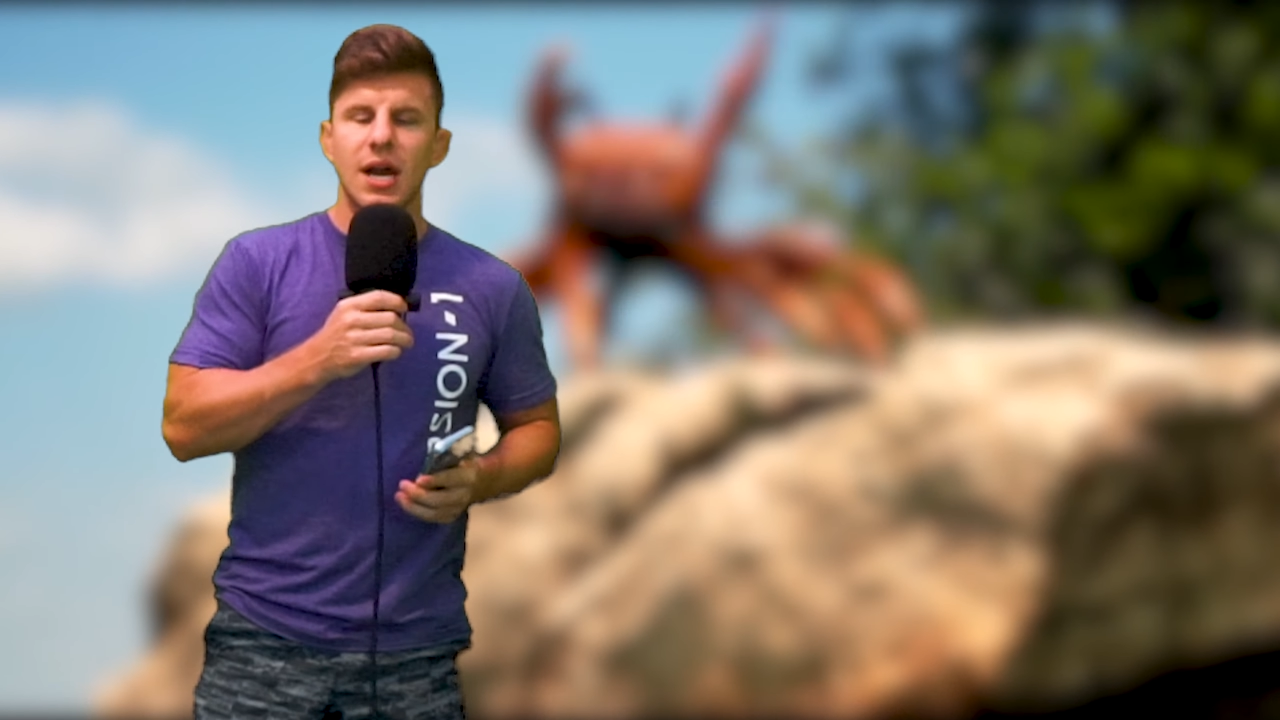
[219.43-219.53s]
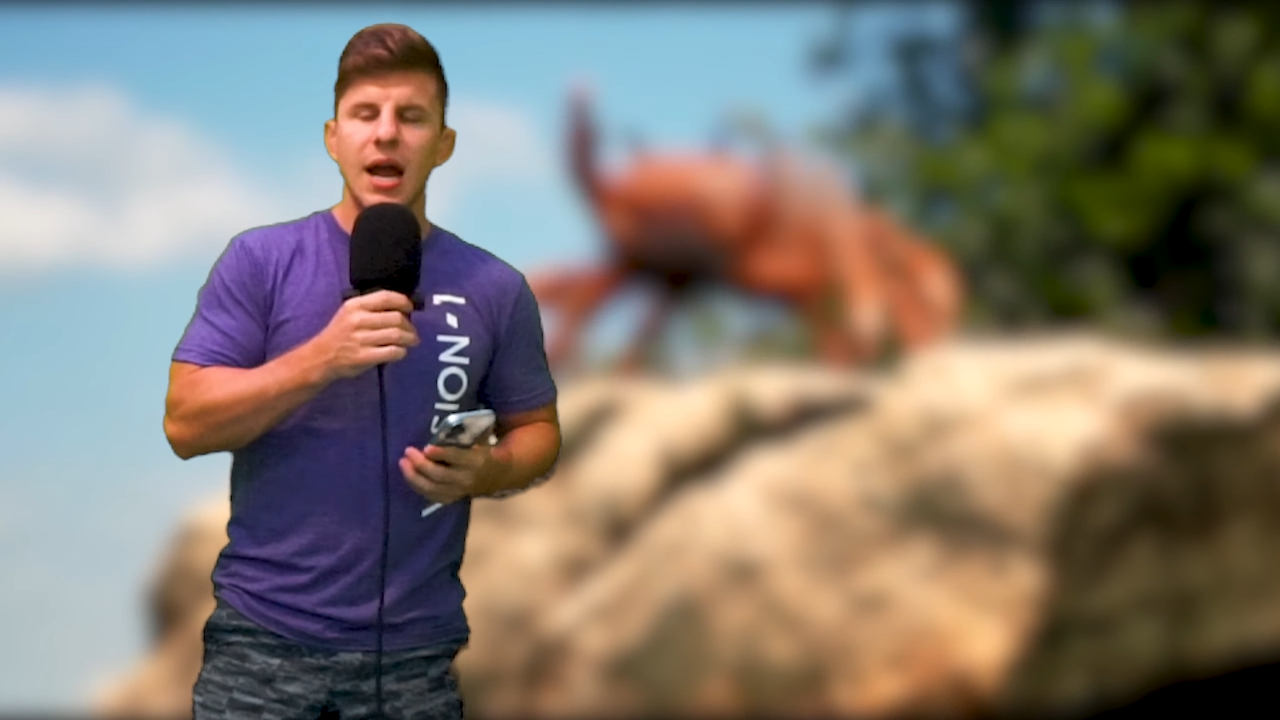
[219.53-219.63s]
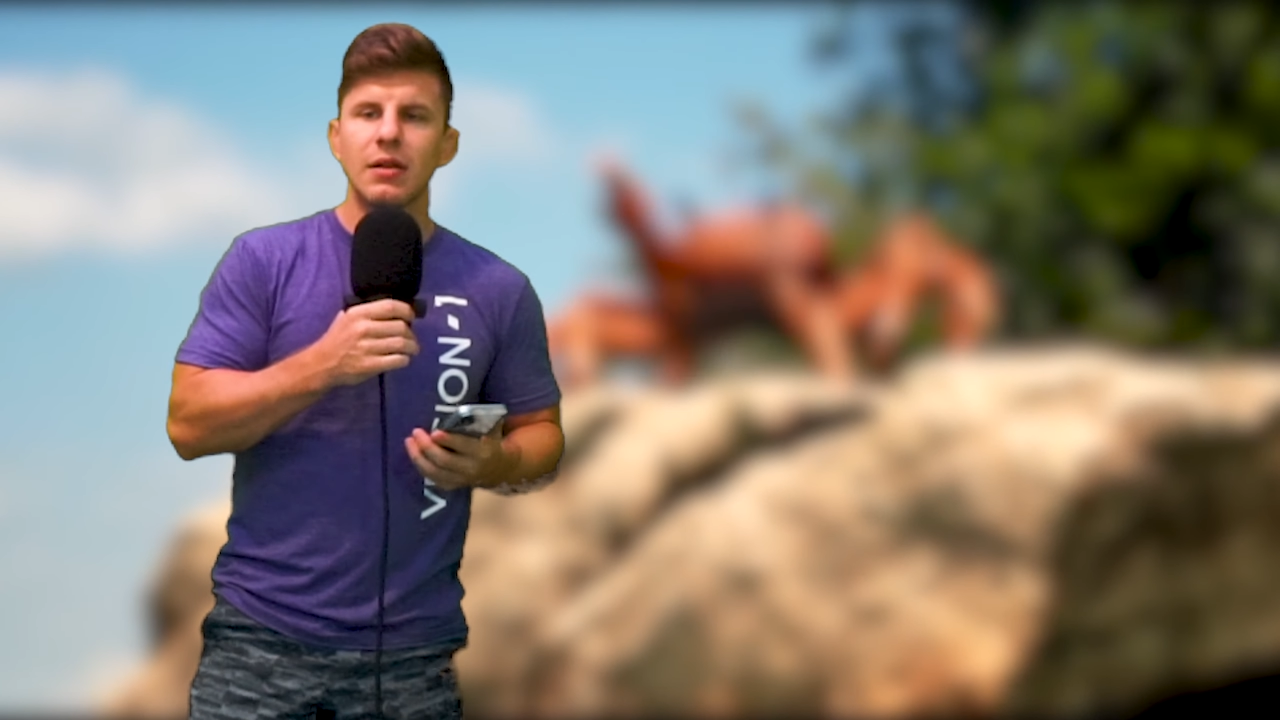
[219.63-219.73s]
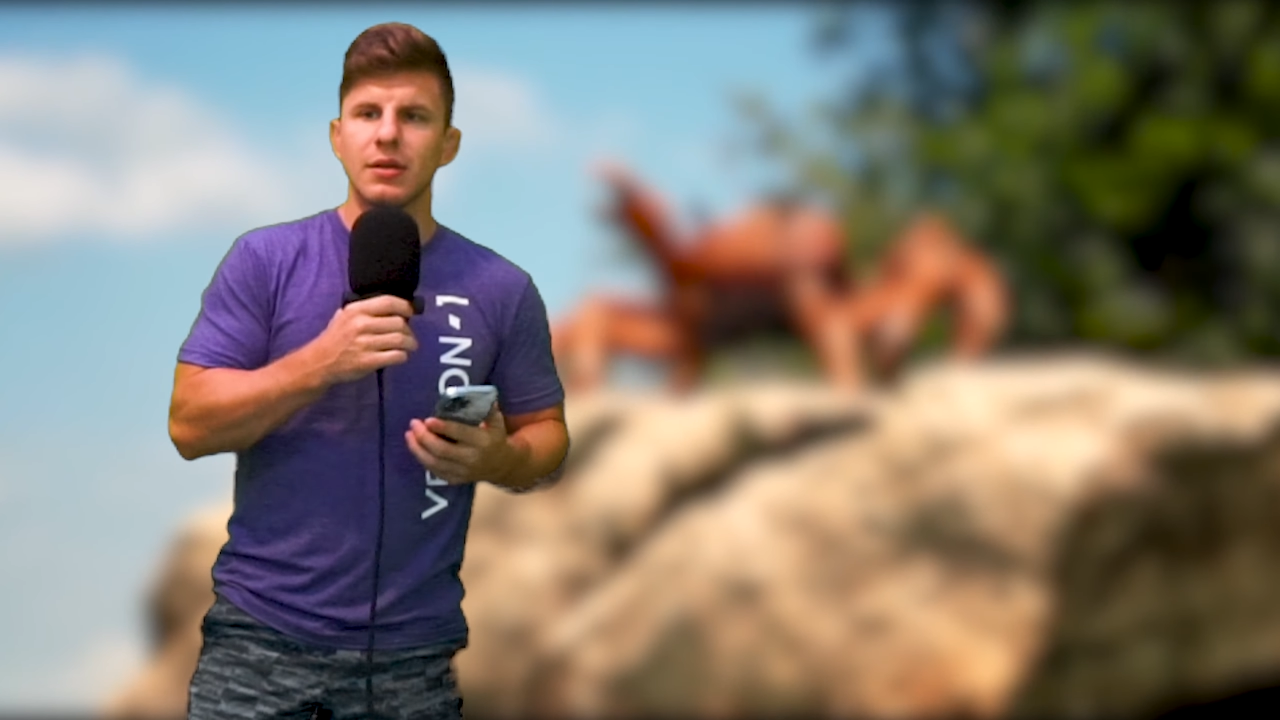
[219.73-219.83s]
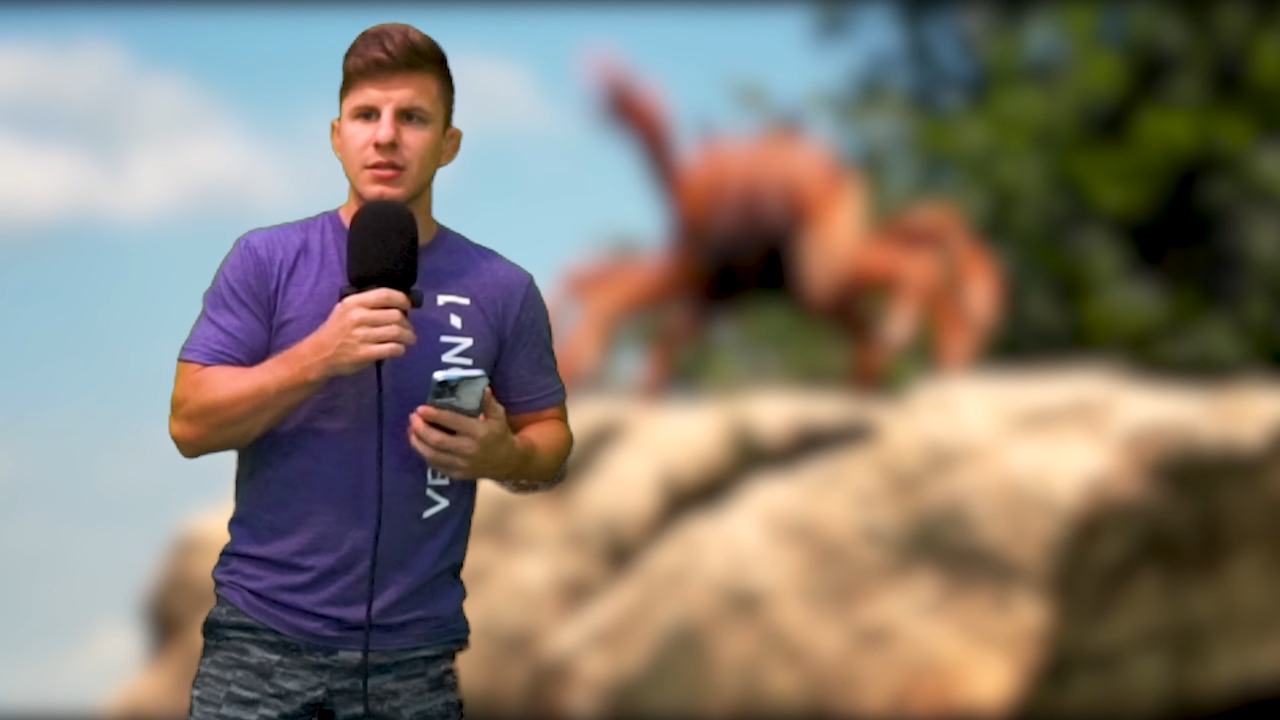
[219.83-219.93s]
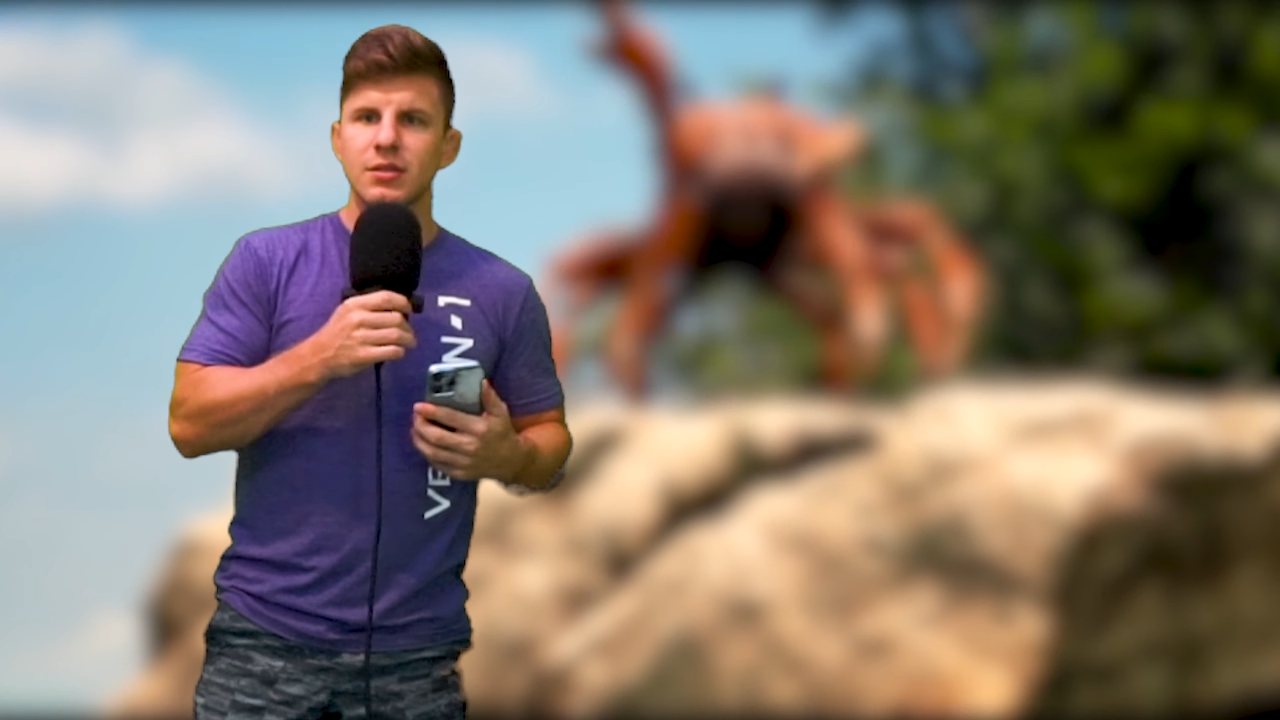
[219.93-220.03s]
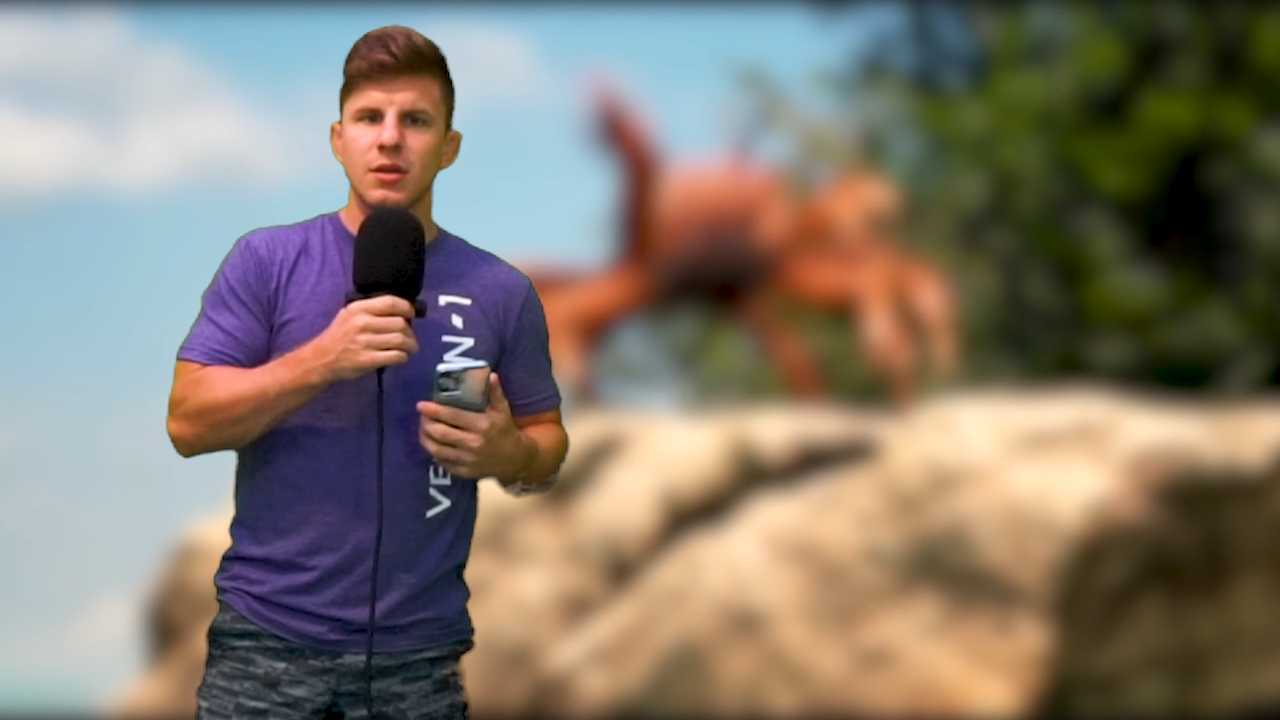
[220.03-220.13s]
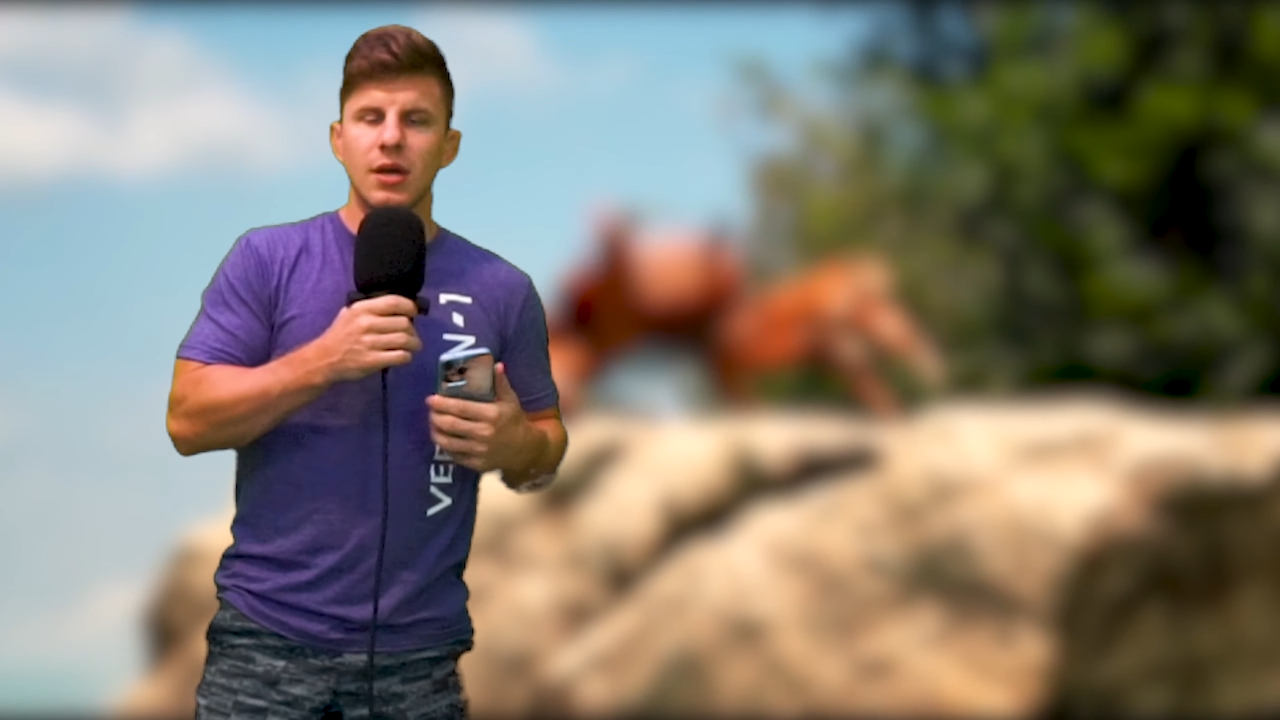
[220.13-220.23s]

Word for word: islands